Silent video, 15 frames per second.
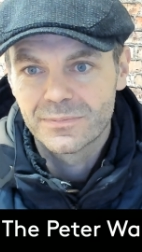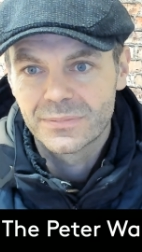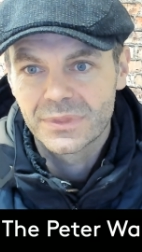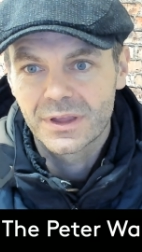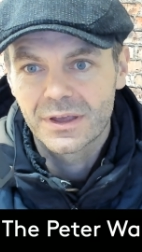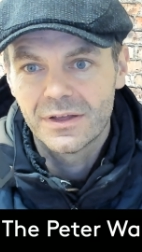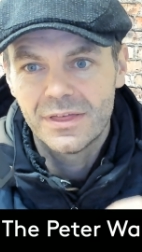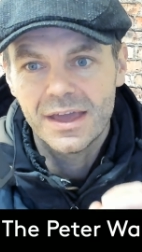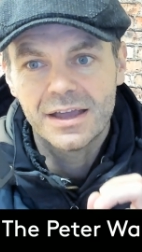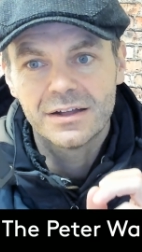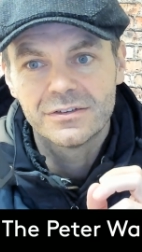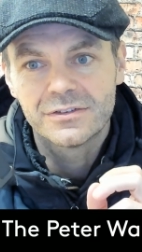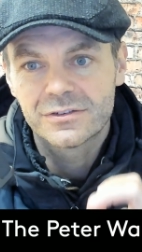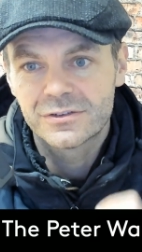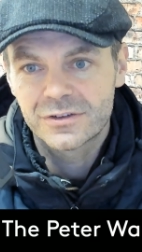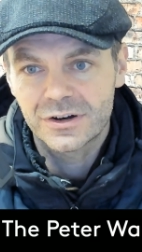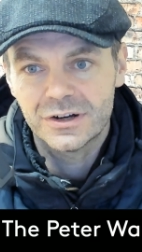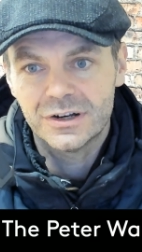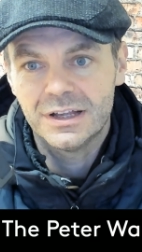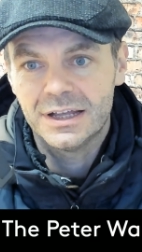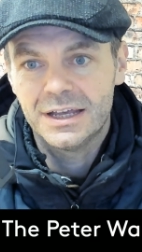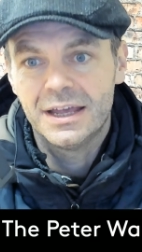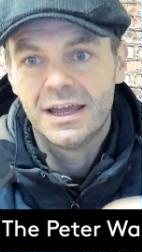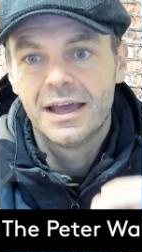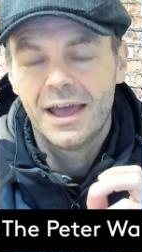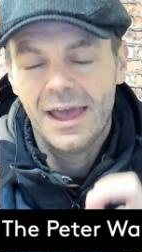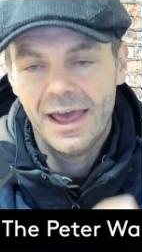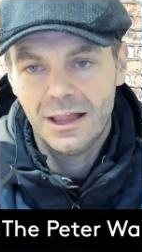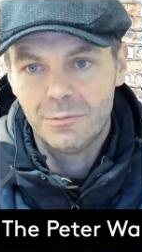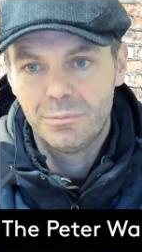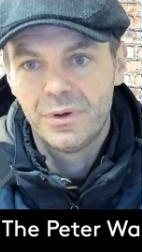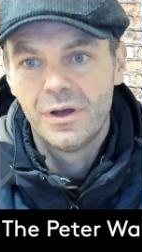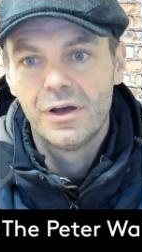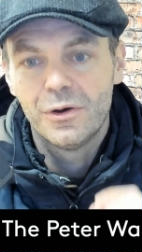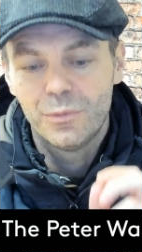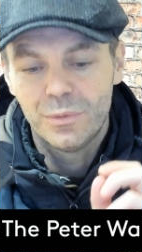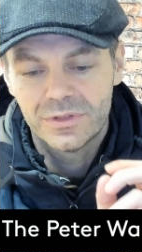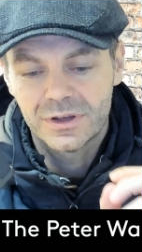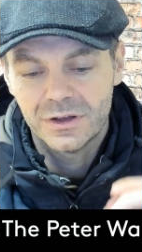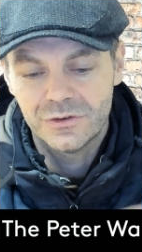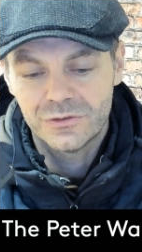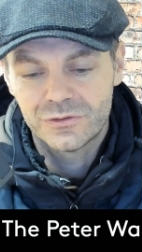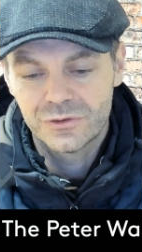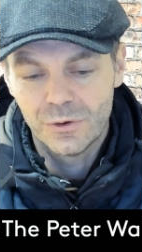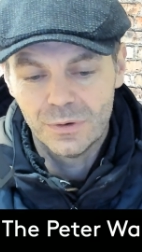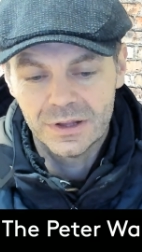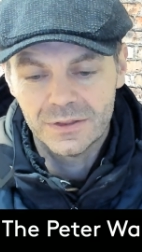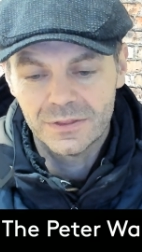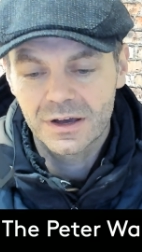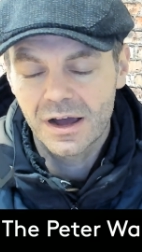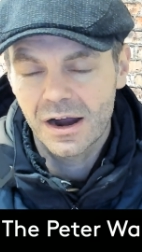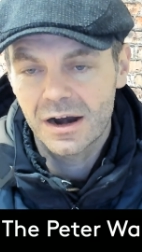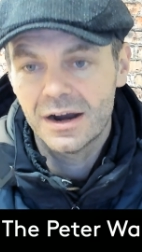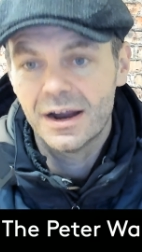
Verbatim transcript: they can certainly help with controlling the car,